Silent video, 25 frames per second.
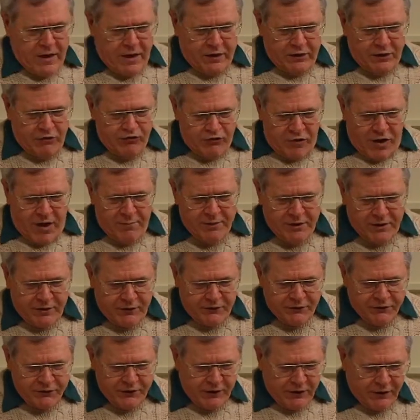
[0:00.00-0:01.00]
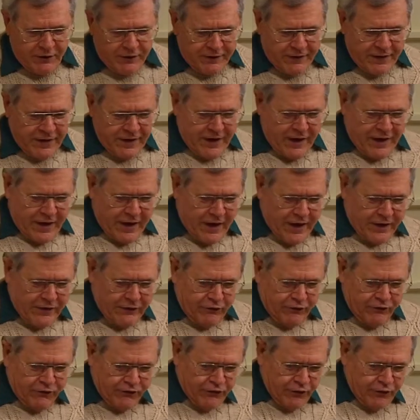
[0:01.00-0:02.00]
you drop it in a skillet, and
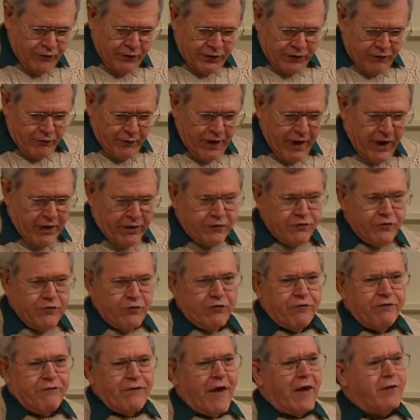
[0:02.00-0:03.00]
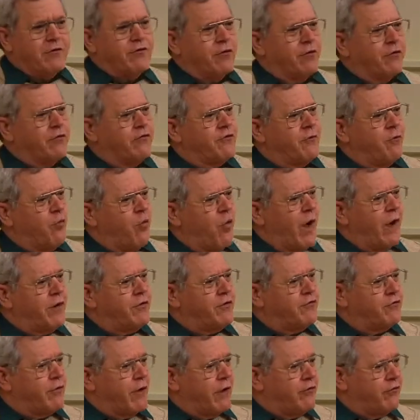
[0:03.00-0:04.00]
you stir it around until the fat turns from
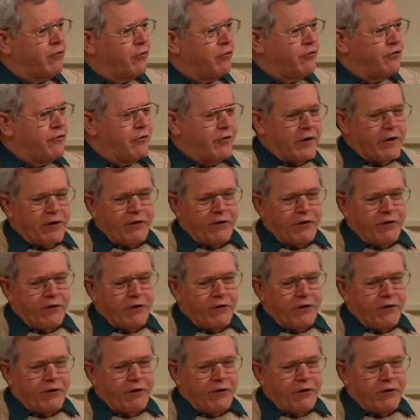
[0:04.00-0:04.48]
white to translucent,